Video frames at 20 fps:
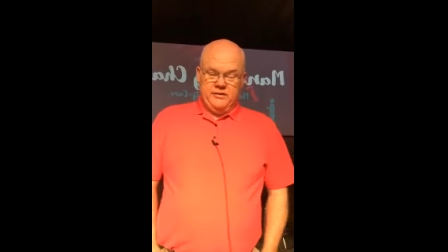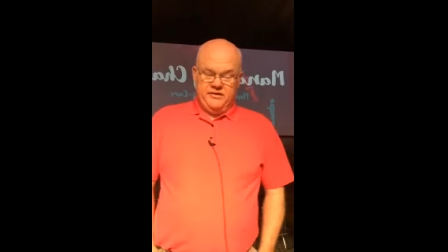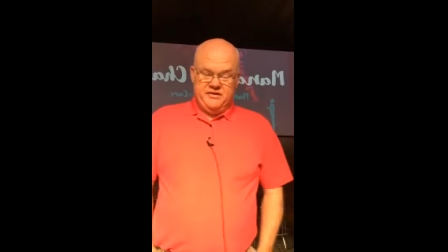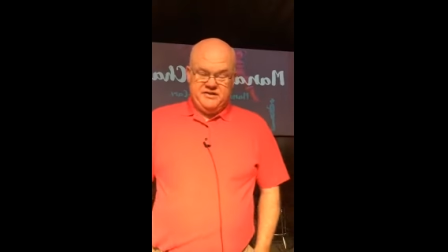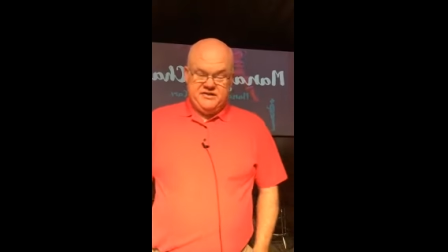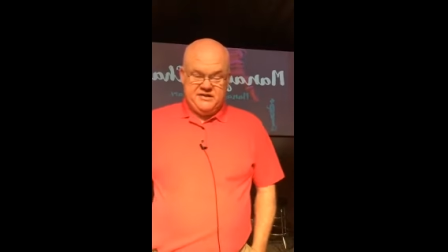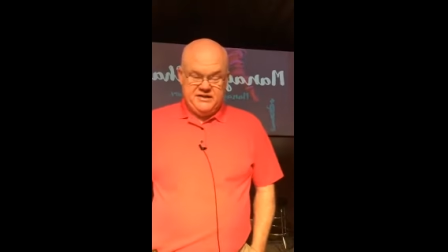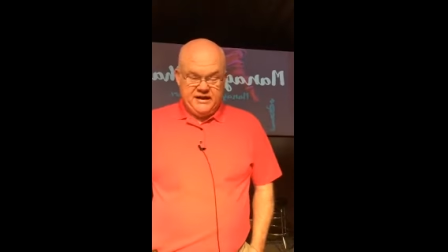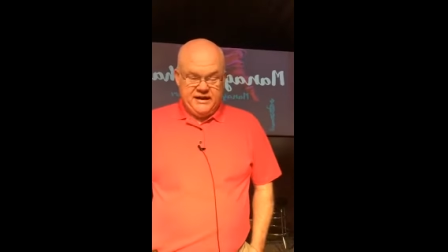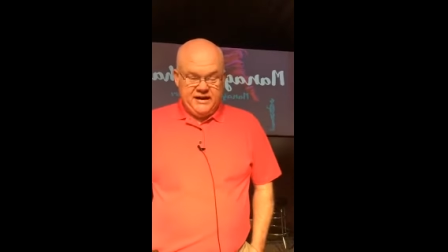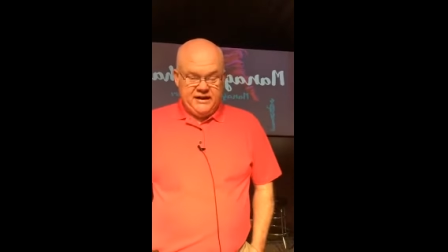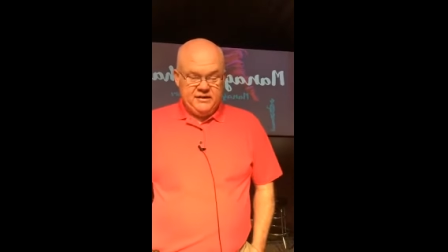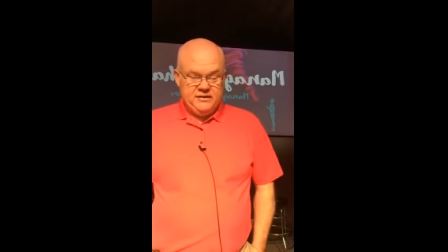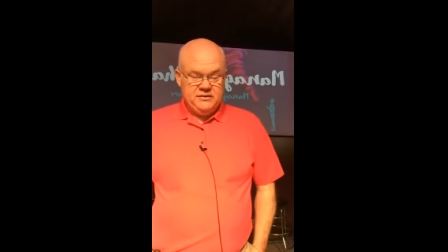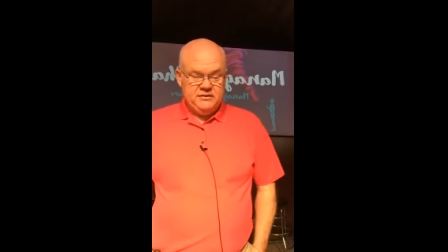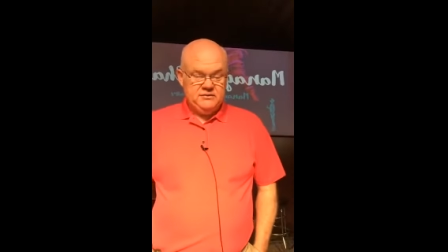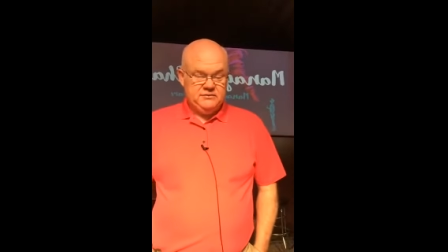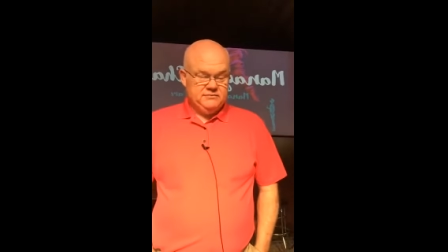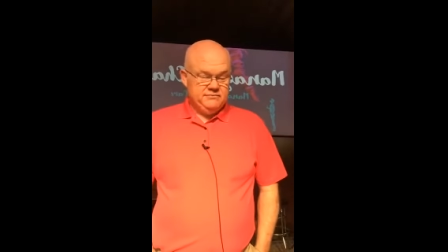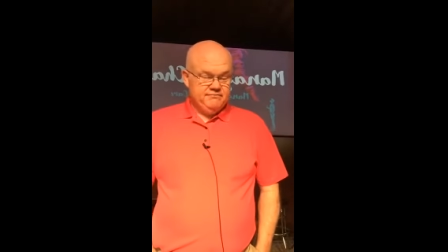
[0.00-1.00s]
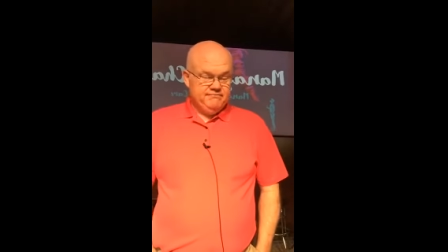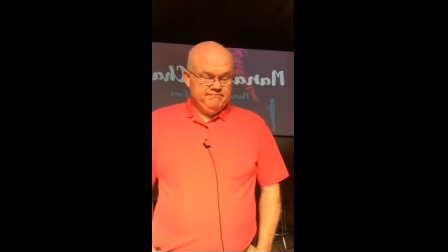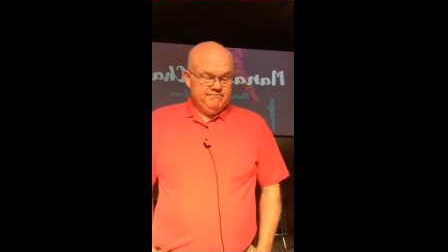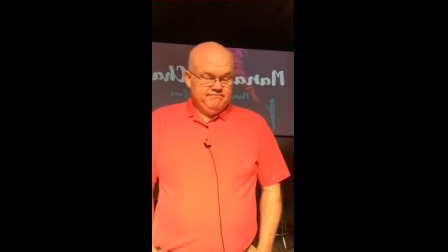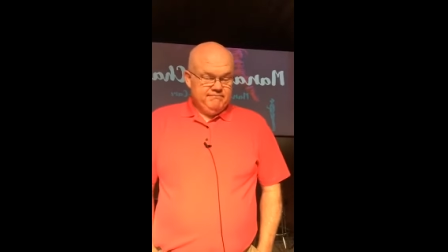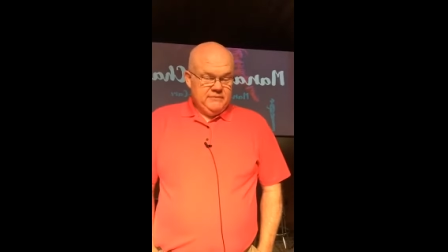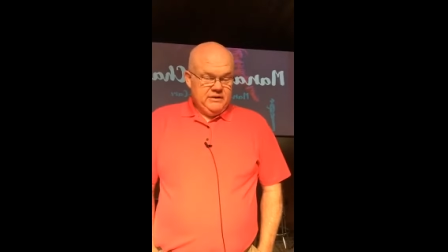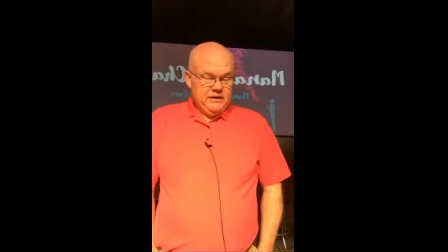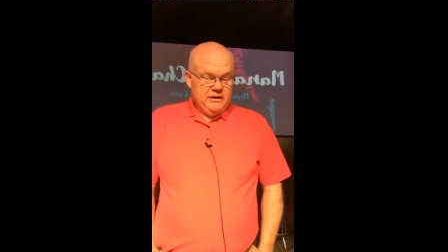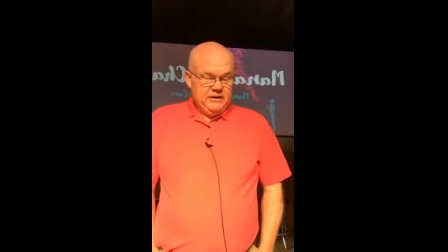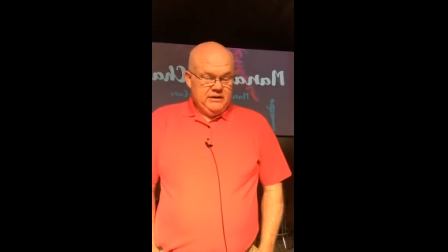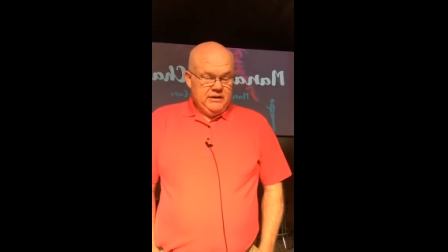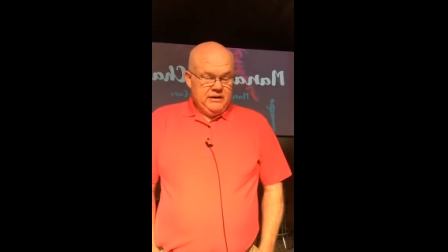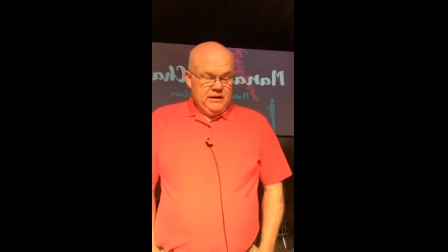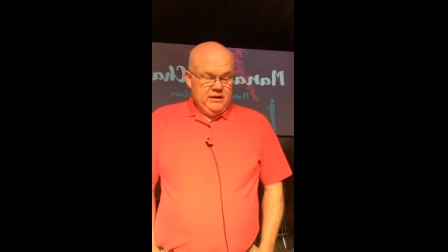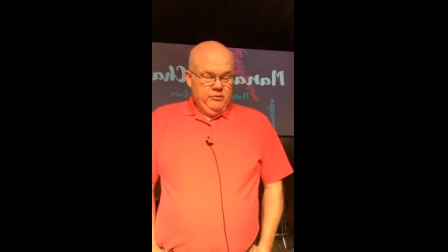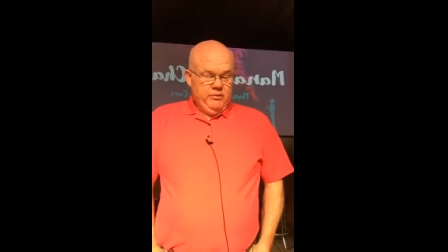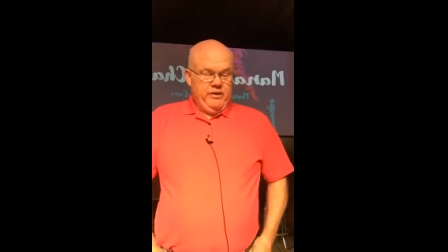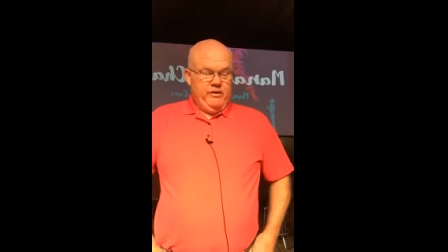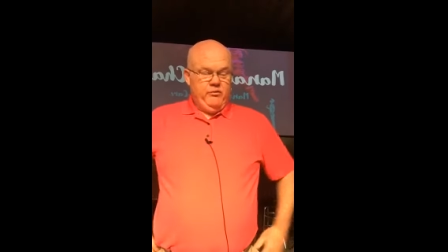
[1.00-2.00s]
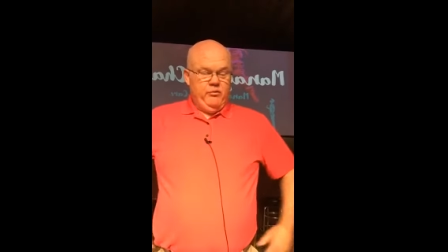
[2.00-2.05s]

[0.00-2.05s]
sin. We,